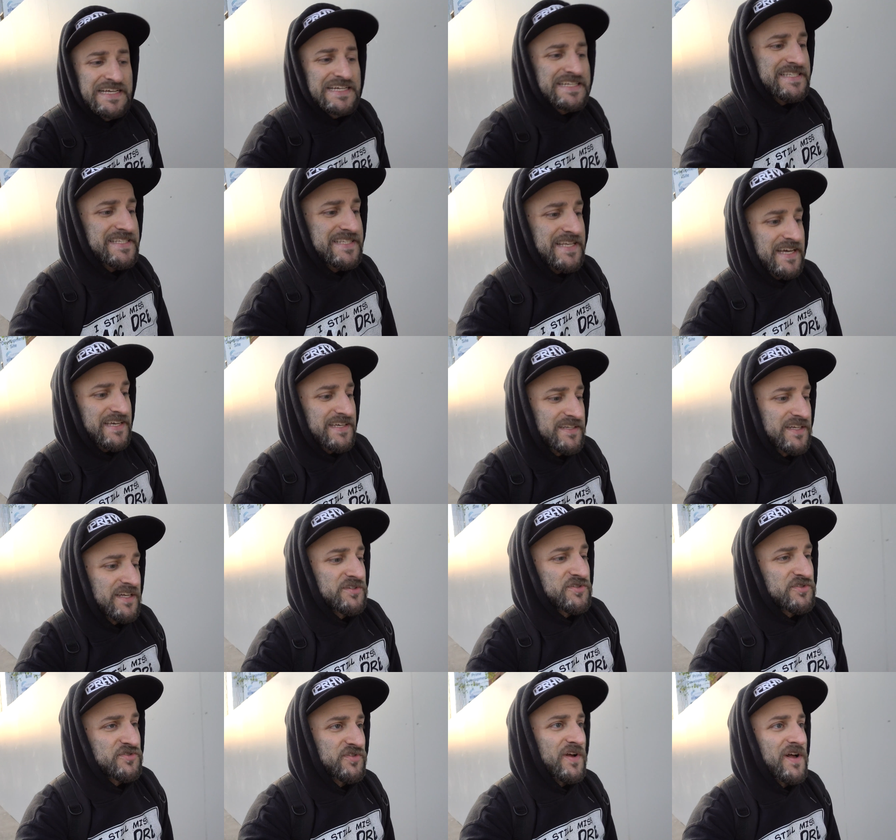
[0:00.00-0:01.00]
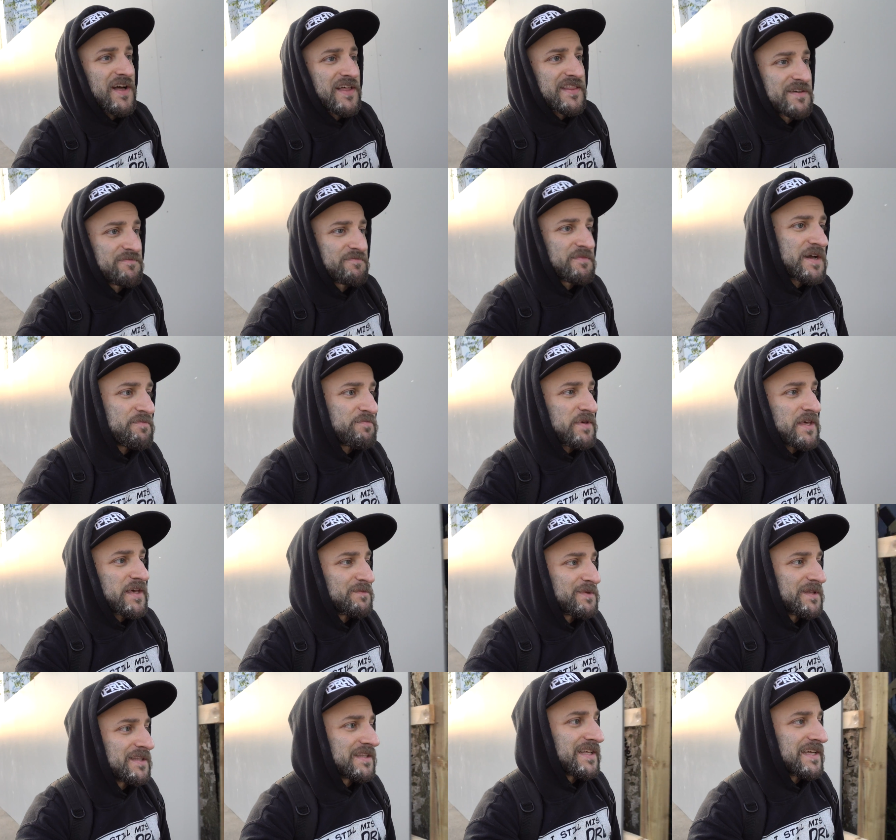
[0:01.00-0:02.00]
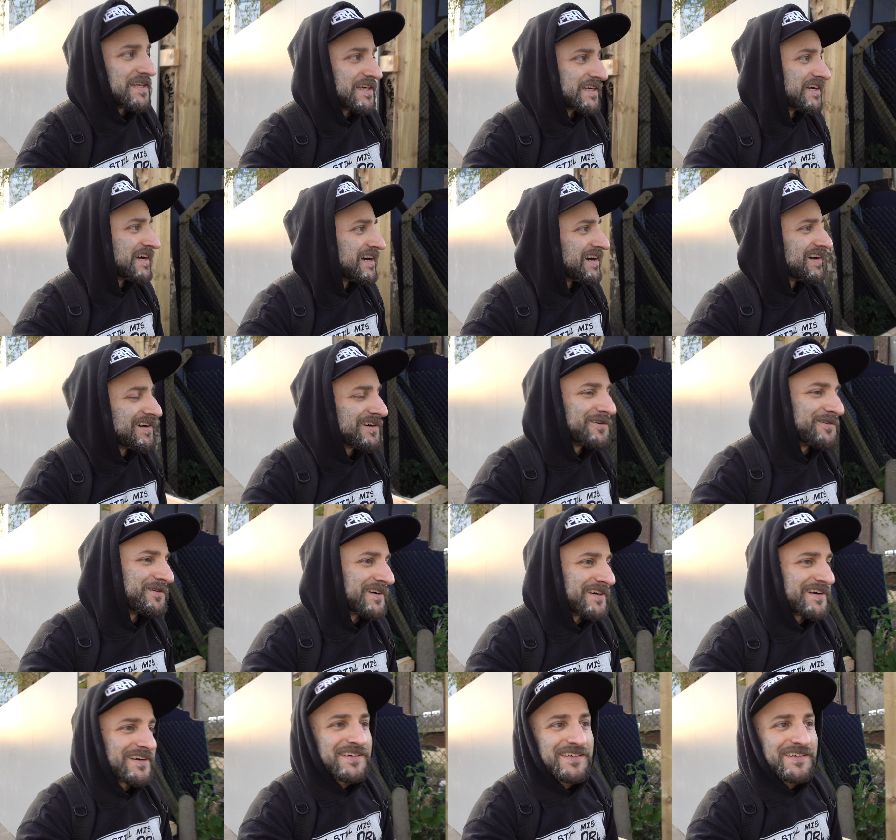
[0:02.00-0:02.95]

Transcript: second nut draw, they might be able to let it go, or